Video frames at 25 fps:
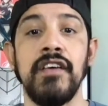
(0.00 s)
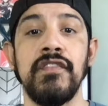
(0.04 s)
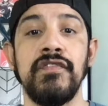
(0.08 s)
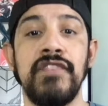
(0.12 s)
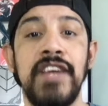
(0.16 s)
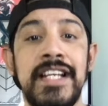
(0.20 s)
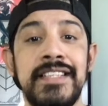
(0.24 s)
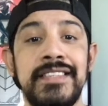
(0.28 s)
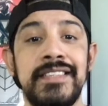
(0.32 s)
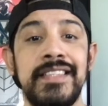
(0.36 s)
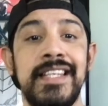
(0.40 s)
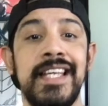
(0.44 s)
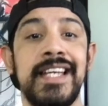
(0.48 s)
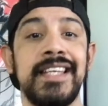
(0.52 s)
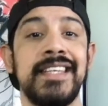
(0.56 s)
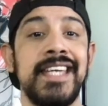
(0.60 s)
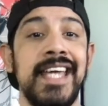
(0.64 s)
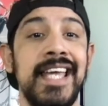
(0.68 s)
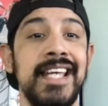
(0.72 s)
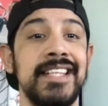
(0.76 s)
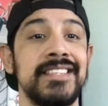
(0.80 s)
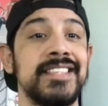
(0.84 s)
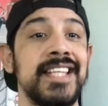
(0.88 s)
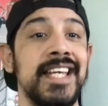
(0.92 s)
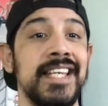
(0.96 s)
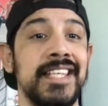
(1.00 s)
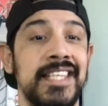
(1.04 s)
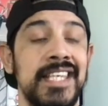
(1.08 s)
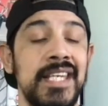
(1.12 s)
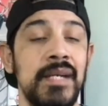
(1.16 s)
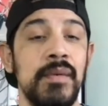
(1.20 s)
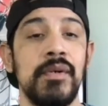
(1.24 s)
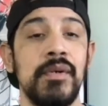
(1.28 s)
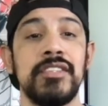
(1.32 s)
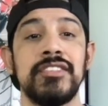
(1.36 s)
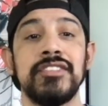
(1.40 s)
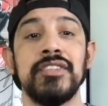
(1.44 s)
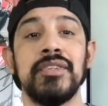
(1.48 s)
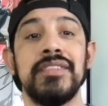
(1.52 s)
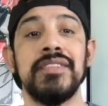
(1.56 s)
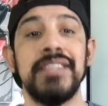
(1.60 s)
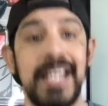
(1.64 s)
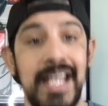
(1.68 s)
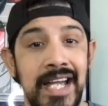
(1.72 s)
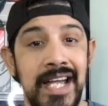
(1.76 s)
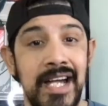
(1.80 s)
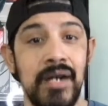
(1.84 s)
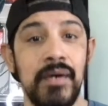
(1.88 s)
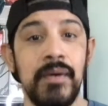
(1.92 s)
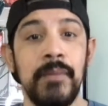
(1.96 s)
Fancy Dan gains that keyword, so
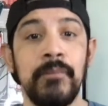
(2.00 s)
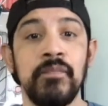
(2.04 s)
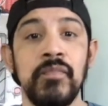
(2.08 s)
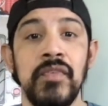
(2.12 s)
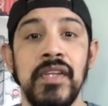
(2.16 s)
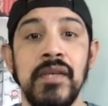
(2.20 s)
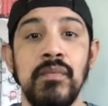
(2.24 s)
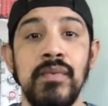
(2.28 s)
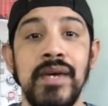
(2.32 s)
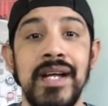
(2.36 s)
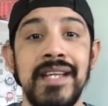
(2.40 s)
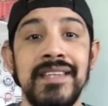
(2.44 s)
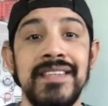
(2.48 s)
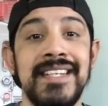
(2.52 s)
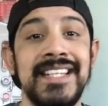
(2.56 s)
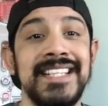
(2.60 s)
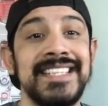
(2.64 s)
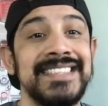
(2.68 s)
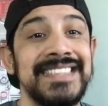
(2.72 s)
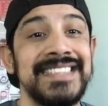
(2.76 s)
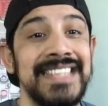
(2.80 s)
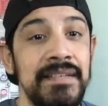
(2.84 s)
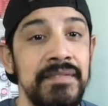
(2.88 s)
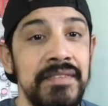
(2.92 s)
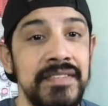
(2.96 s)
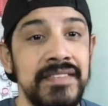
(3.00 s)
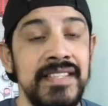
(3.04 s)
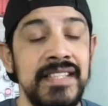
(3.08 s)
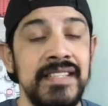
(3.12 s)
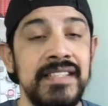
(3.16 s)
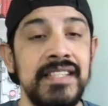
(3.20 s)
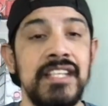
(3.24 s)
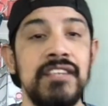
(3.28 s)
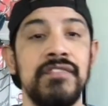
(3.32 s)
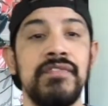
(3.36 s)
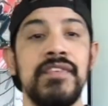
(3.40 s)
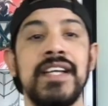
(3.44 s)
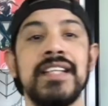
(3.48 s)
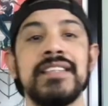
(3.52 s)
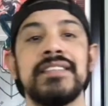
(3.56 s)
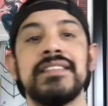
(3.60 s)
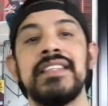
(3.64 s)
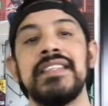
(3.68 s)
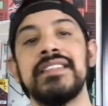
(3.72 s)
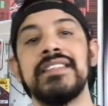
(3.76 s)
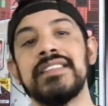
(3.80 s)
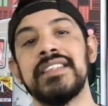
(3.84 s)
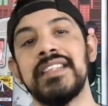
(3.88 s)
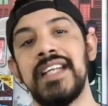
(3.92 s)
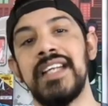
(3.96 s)
now, rather than a 17 defense,
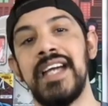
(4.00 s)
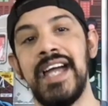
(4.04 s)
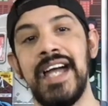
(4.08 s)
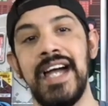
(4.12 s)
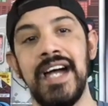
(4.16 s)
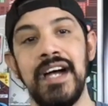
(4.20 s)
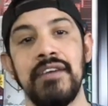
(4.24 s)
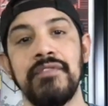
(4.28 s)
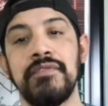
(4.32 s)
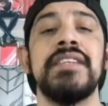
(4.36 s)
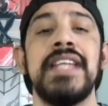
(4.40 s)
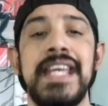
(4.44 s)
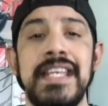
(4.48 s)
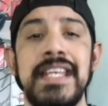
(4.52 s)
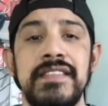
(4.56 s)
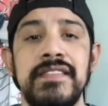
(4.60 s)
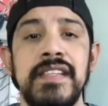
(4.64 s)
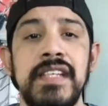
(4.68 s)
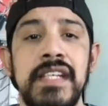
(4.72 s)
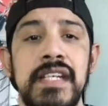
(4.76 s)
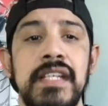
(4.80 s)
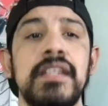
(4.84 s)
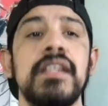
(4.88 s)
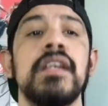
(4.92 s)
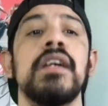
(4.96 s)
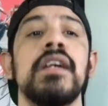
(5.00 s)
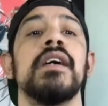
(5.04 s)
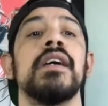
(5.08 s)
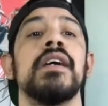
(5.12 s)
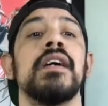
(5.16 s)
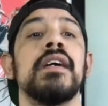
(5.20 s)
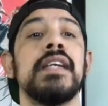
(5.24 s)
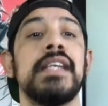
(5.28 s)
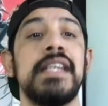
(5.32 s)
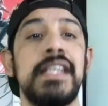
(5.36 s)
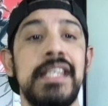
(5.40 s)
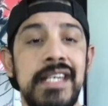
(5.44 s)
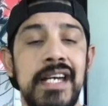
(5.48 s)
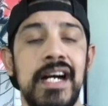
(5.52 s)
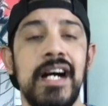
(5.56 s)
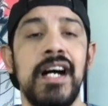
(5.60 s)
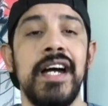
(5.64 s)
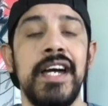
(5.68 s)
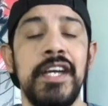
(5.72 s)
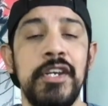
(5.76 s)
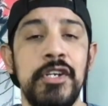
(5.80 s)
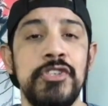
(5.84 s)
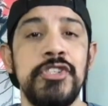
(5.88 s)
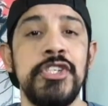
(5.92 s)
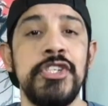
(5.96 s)
he's going to have 18
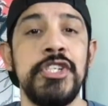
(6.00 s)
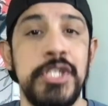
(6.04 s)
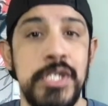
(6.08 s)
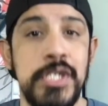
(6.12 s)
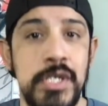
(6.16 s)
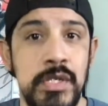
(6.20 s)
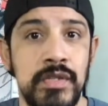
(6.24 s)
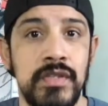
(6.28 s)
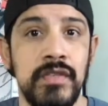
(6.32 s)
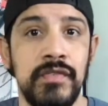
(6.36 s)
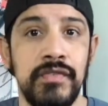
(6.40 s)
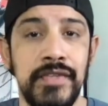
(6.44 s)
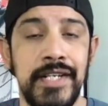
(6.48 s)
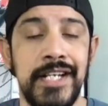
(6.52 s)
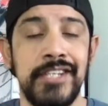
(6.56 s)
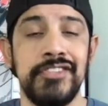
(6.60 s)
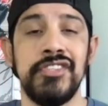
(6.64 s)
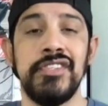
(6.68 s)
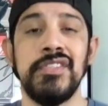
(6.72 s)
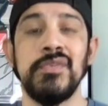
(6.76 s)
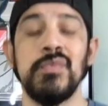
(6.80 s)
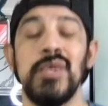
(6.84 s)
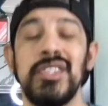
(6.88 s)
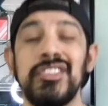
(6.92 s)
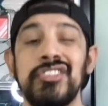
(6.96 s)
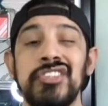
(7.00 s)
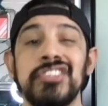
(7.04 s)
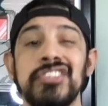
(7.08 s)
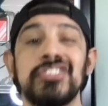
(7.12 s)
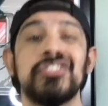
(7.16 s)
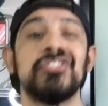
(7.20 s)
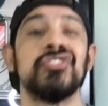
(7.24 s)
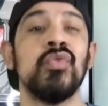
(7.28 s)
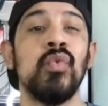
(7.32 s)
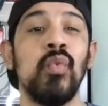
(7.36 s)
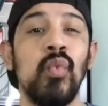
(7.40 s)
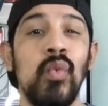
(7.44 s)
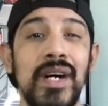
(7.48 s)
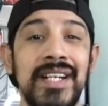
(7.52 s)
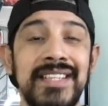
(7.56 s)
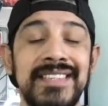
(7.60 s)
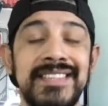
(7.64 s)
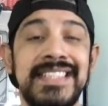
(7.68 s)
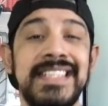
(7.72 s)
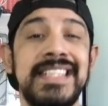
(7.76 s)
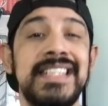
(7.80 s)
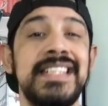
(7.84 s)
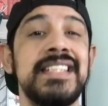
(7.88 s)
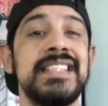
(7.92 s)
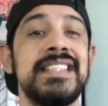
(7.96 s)
energy shield deflection, which is
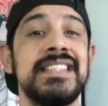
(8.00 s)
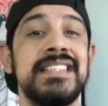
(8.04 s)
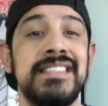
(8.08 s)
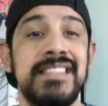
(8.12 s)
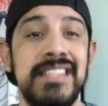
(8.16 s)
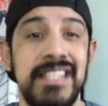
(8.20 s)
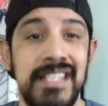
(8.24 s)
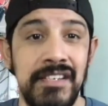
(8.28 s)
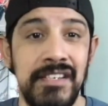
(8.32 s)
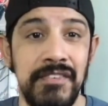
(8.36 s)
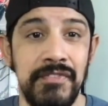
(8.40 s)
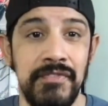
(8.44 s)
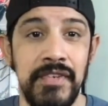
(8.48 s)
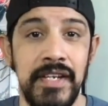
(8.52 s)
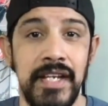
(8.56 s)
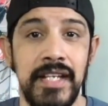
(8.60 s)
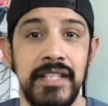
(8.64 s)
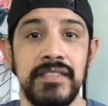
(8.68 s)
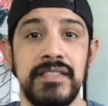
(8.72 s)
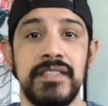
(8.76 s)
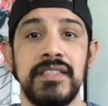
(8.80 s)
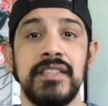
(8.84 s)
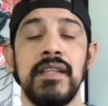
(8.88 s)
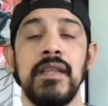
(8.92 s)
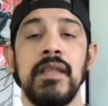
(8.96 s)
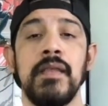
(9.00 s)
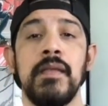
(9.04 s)
20 defense.